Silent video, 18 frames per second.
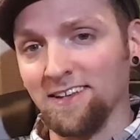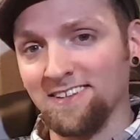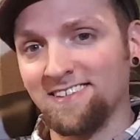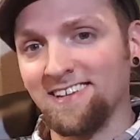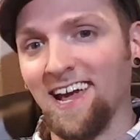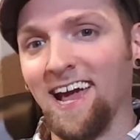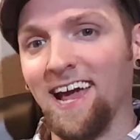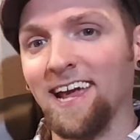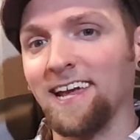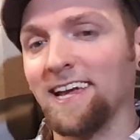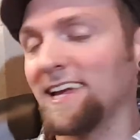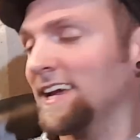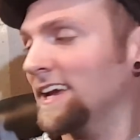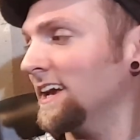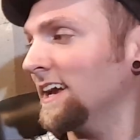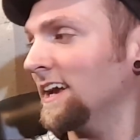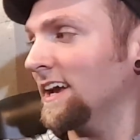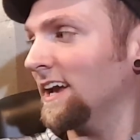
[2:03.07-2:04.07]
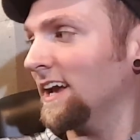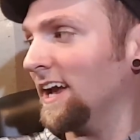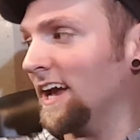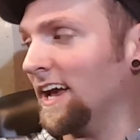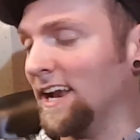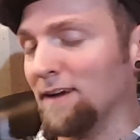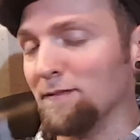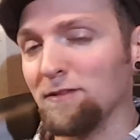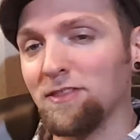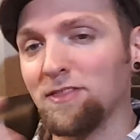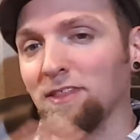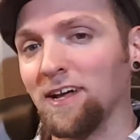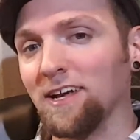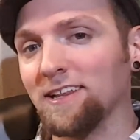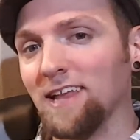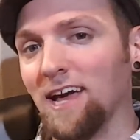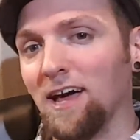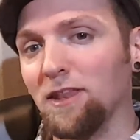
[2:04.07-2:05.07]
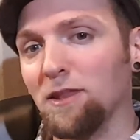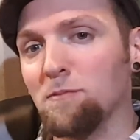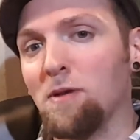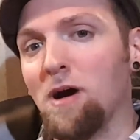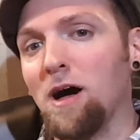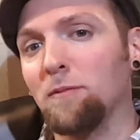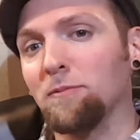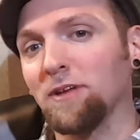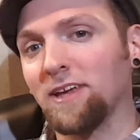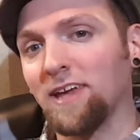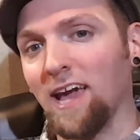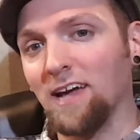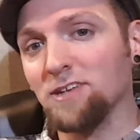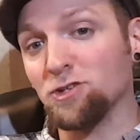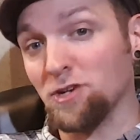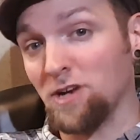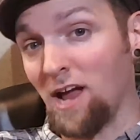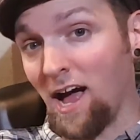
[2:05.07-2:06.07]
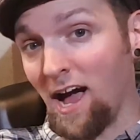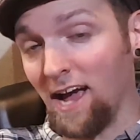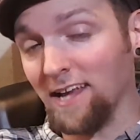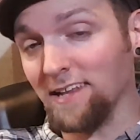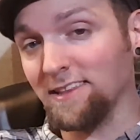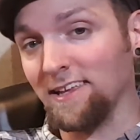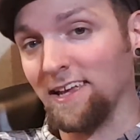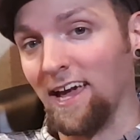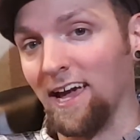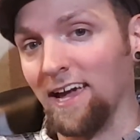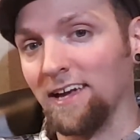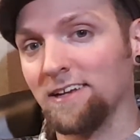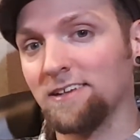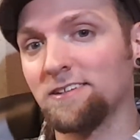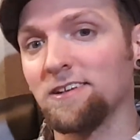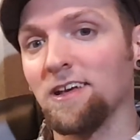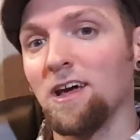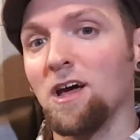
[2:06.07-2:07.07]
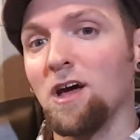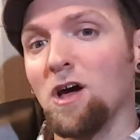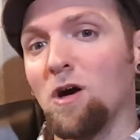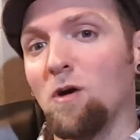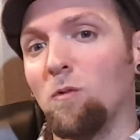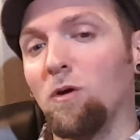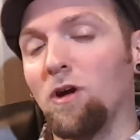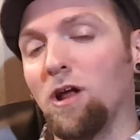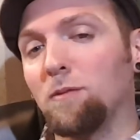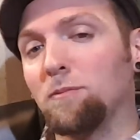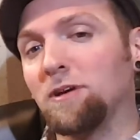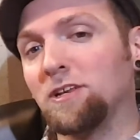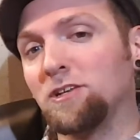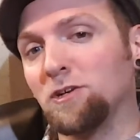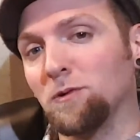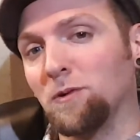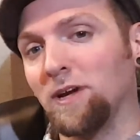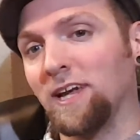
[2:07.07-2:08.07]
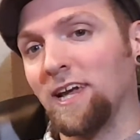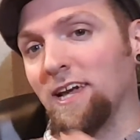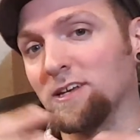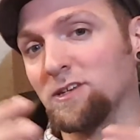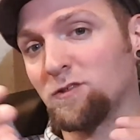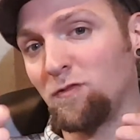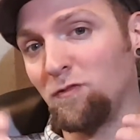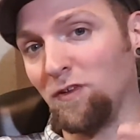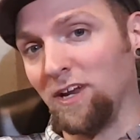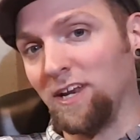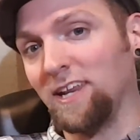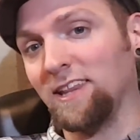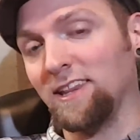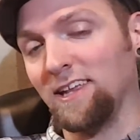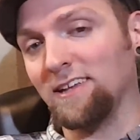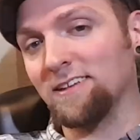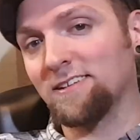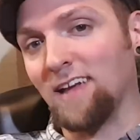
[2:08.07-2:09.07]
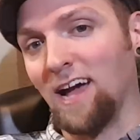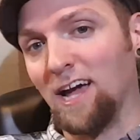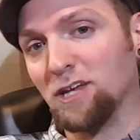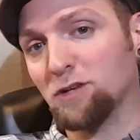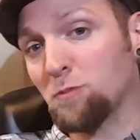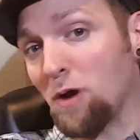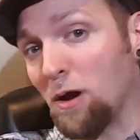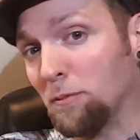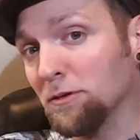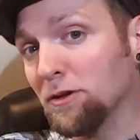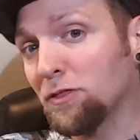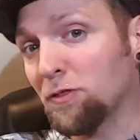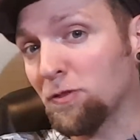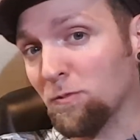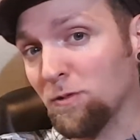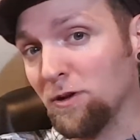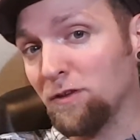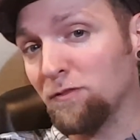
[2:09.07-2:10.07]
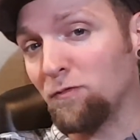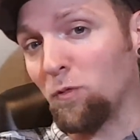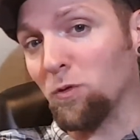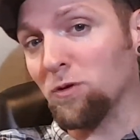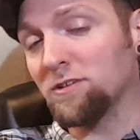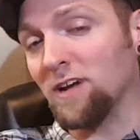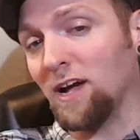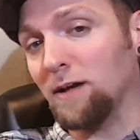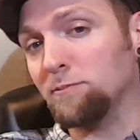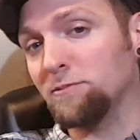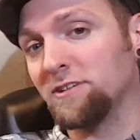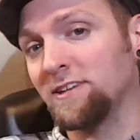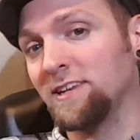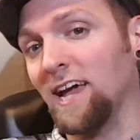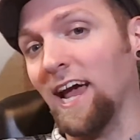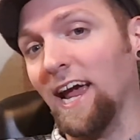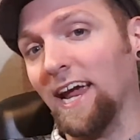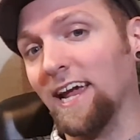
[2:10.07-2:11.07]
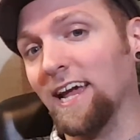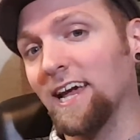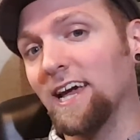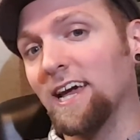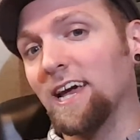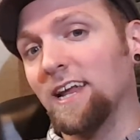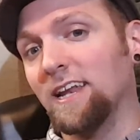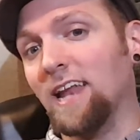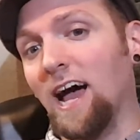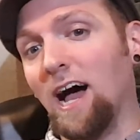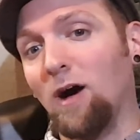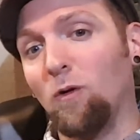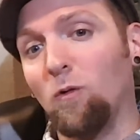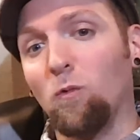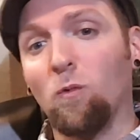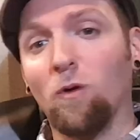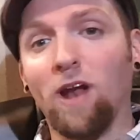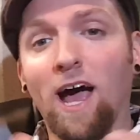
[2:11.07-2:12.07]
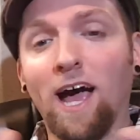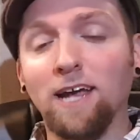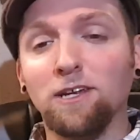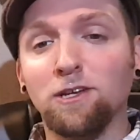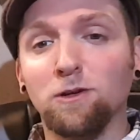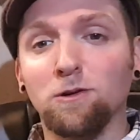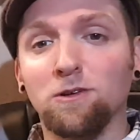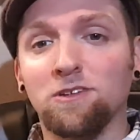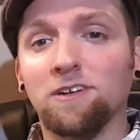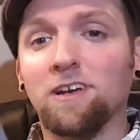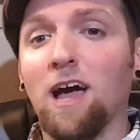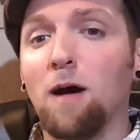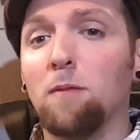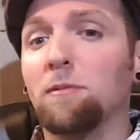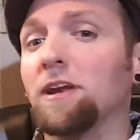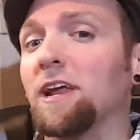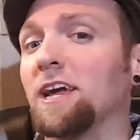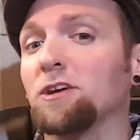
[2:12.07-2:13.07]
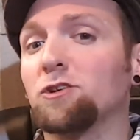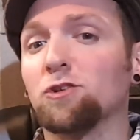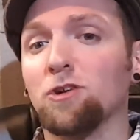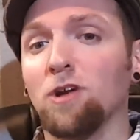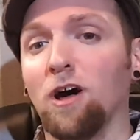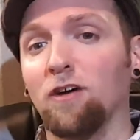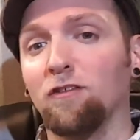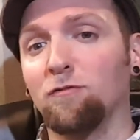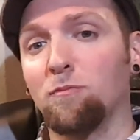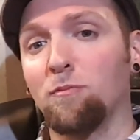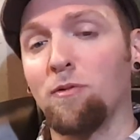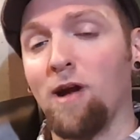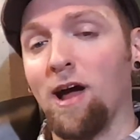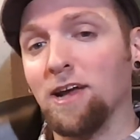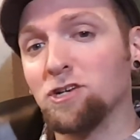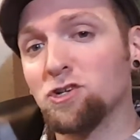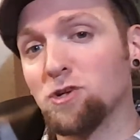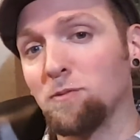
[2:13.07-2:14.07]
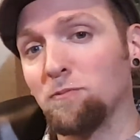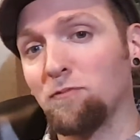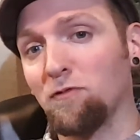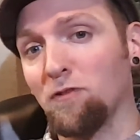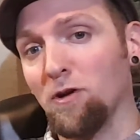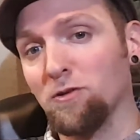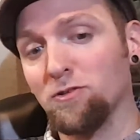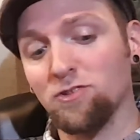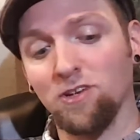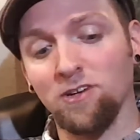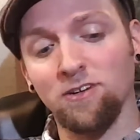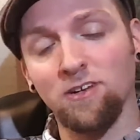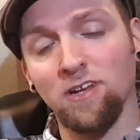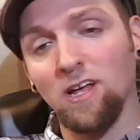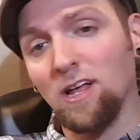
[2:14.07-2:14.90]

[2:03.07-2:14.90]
the tank and everything like that on the bottom to catch and hide the eggs, what I'll be doing is feeding these guys probably 3 to 4 times a day. Now, what I do is a combination of brine shrimp frozen,